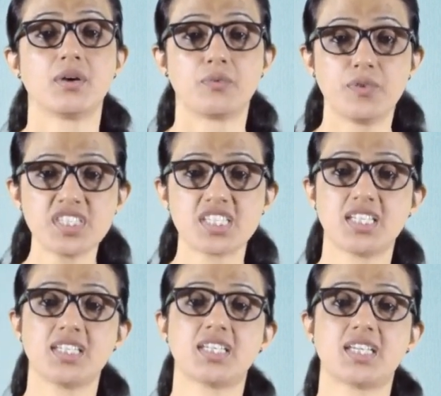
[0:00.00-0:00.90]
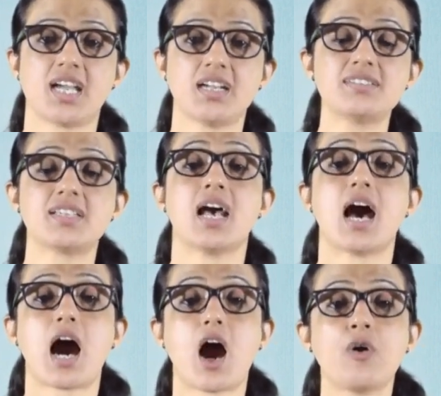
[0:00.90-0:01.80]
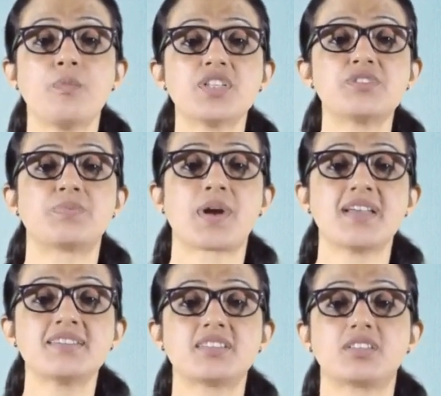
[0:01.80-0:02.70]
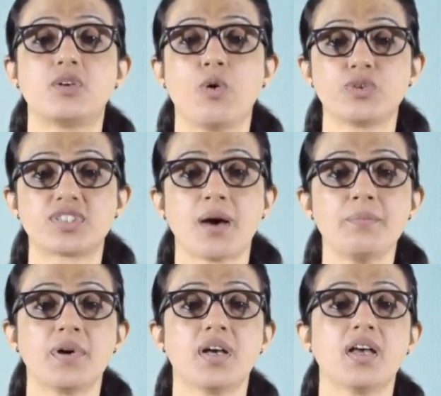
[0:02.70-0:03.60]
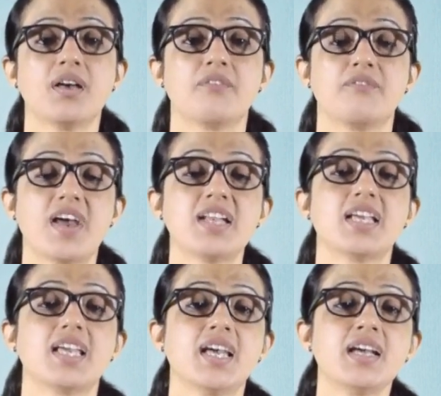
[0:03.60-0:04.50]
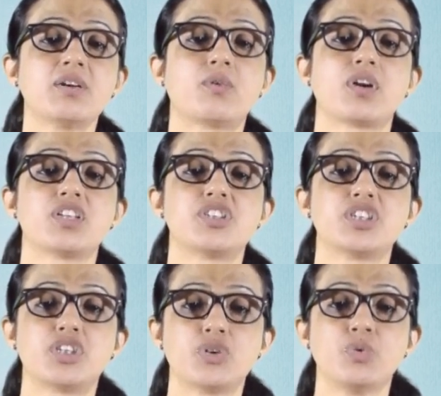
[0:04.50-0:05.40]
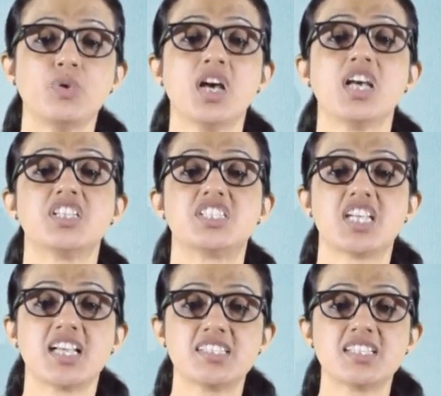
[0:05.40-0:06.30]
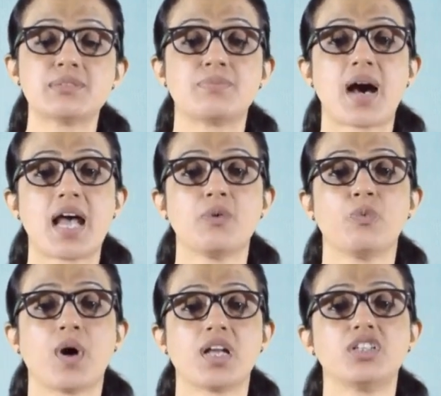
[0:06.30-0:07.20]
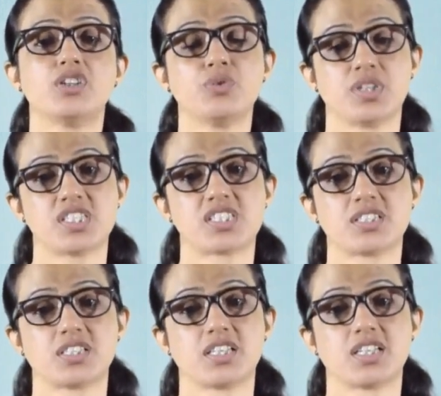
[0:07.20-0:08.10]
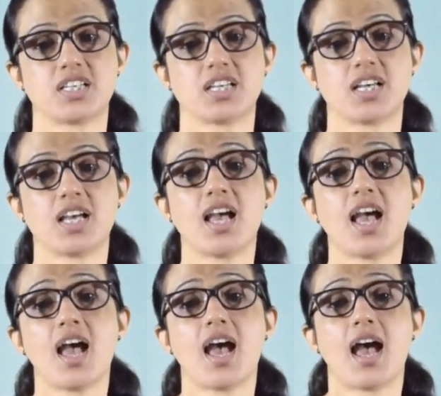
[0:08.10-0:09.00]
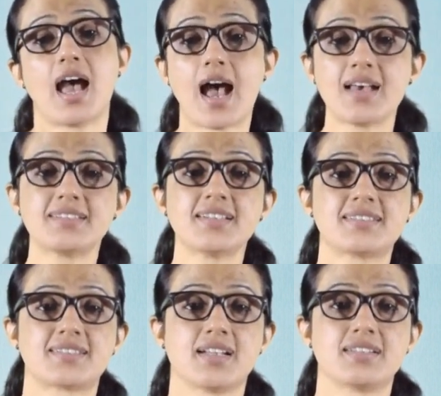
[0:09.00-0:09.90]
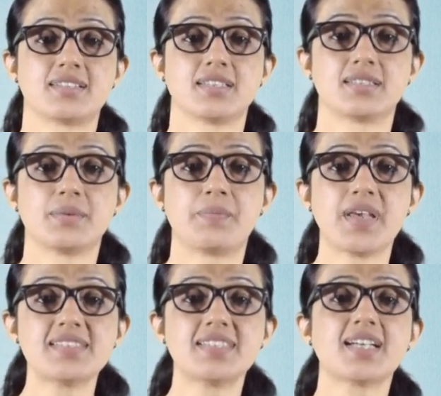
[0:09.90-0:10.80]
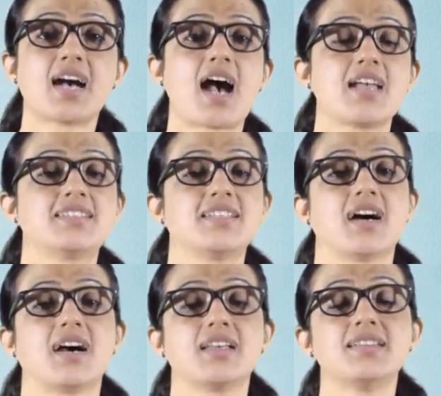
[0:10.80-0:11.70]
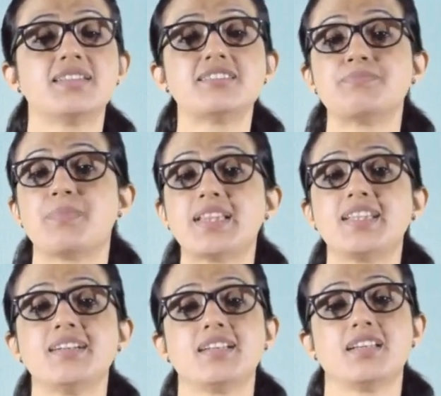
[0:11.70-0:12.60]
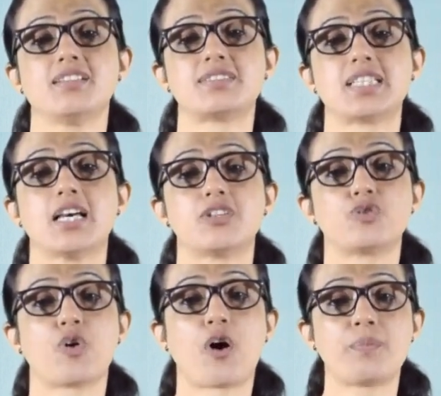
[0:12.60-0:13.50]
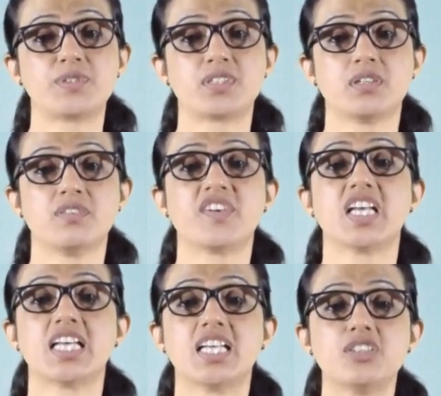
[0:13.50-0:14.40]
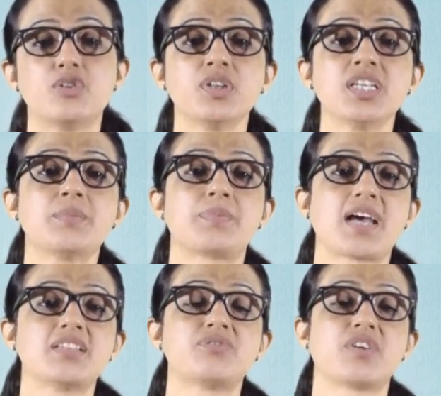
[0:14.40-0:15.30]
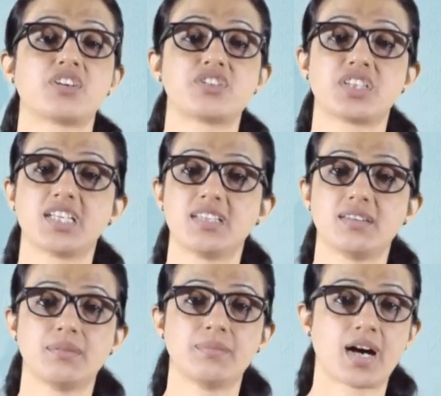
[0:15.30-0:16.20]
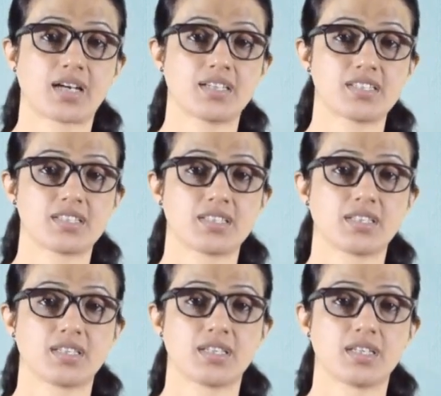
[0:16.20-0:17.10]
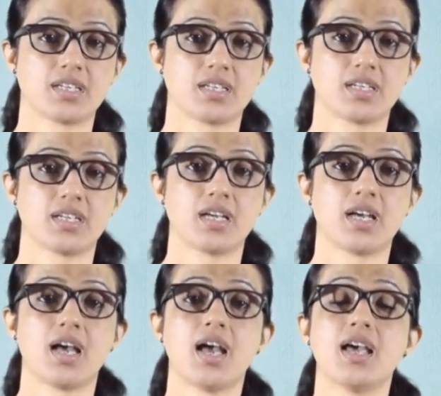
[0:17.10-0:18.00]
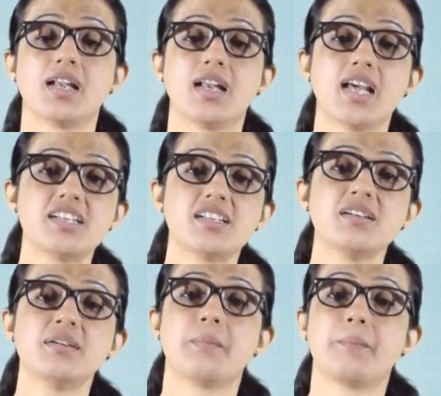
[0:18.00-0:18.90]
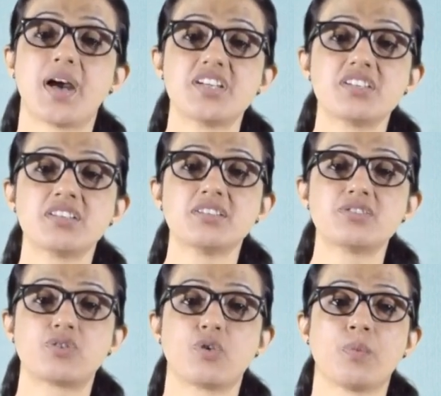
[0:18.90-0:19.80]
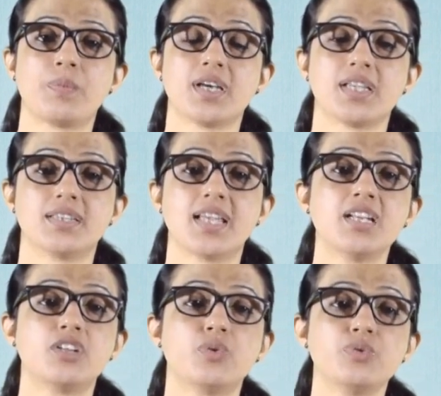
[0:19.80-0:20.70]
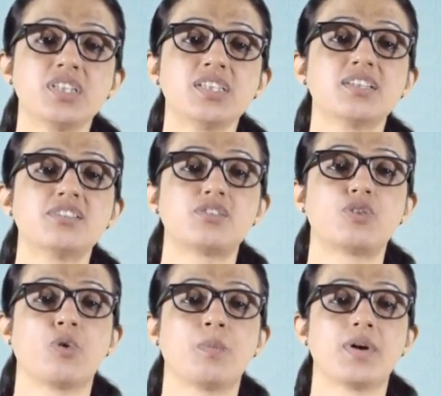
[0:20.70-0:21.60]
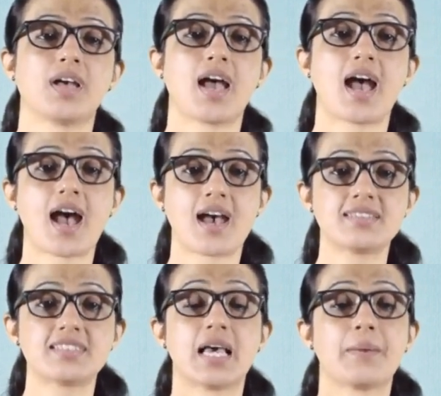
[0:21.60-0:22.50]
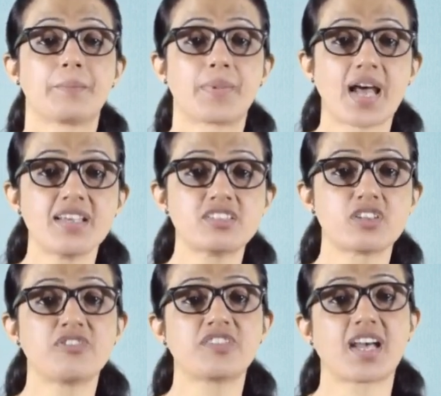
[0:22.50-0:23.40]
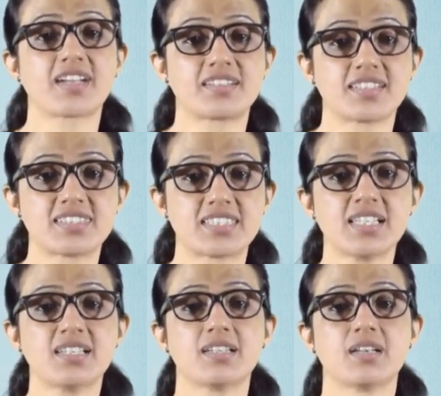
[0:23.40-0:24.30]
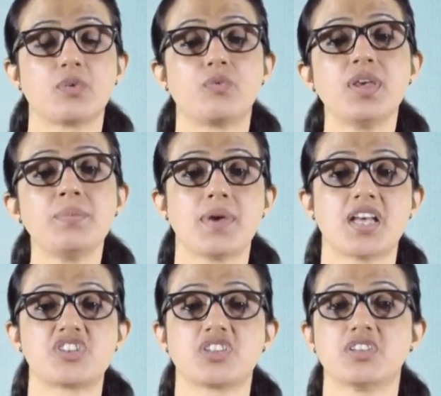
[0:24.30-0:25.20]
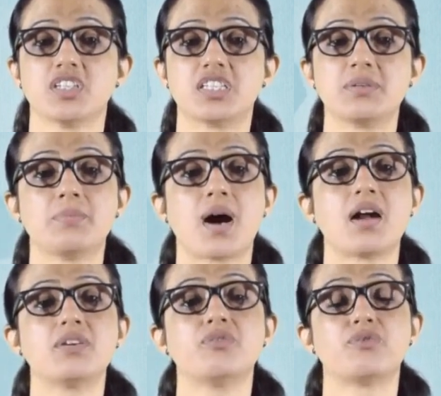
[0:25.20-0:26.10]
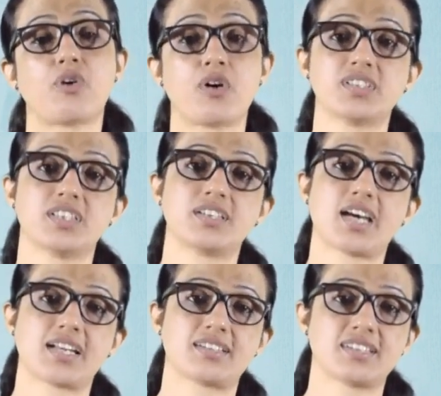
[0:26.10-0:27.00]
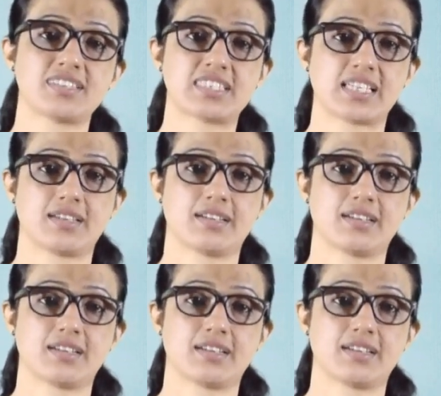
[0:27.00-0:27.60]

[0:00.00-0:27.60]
which indicates how much price goes up when air quality Q changes by 1 unit. As a result, the basic idea in this method is to observe hedonic price function in the market. Later, measure the slope, then using the slope as price of characteristic, we measure demand for the characteristic.